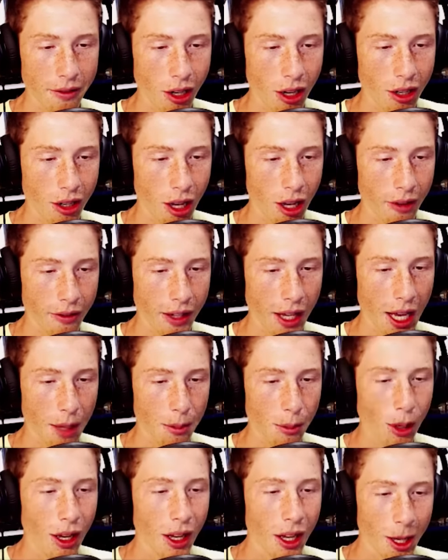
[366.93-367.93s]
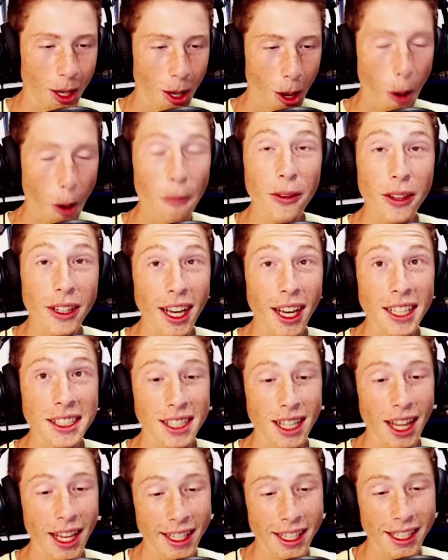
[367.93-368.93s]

that I've done off camera. Hopefully you guys